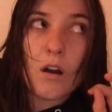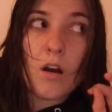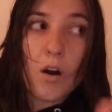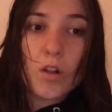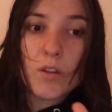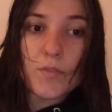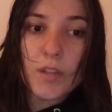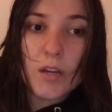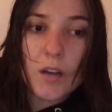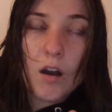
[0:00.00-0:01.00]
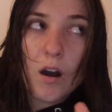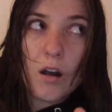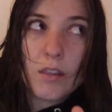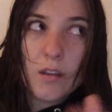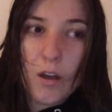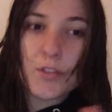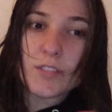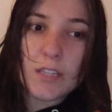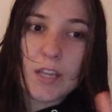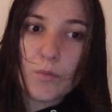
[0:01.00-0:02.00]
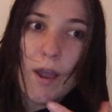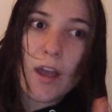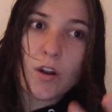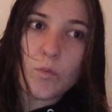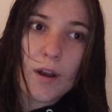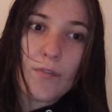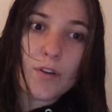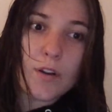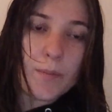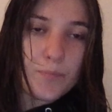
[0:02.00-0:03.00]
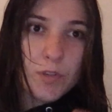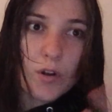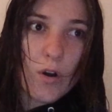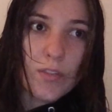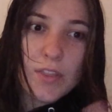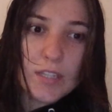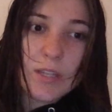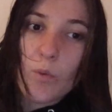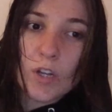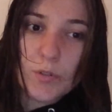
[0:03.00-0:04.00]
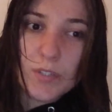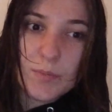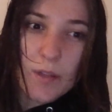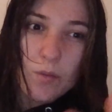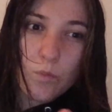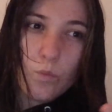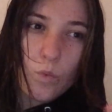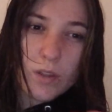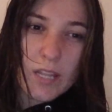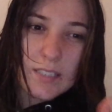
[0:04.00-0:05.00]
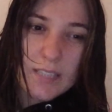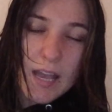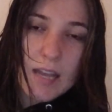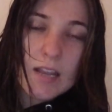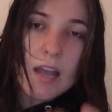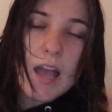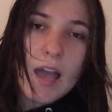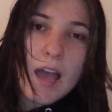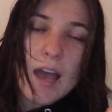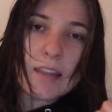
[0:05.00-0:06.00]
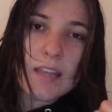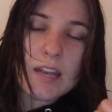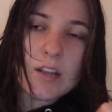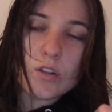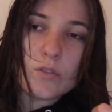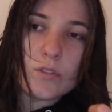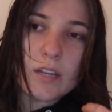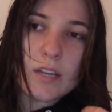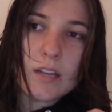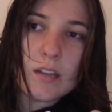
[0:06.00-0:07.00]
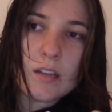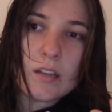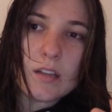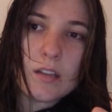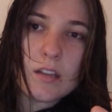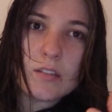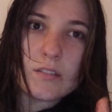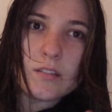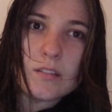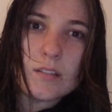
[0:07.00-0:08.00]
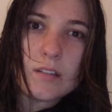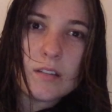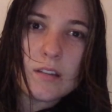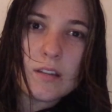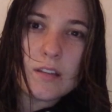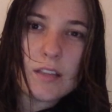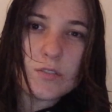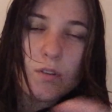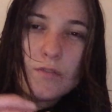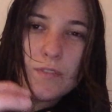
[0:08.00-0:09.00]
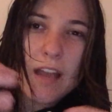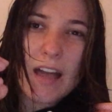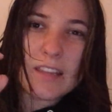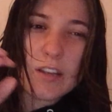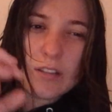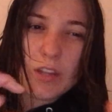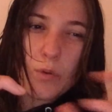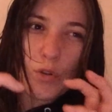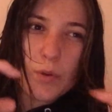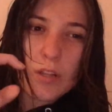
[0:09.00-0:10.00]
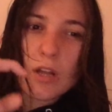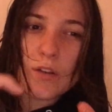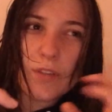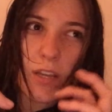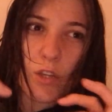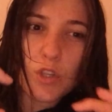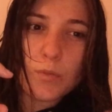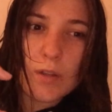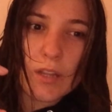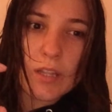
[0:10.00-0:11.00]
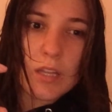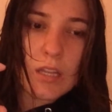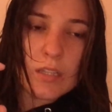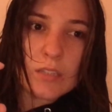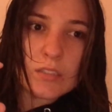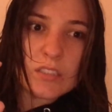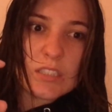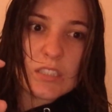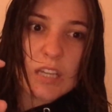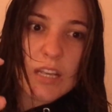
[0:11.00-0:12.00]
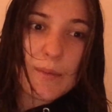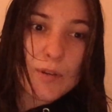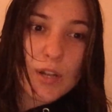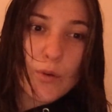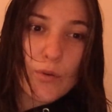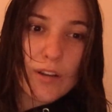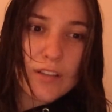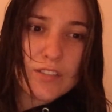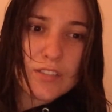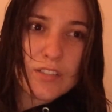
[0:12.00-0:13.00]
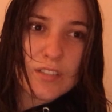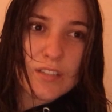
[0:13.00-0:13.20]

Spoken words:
all of the authors that they read or whatever, all the things they wanted to explain what they said, and then included they were doing a lot of accumulate. I keep turning orange.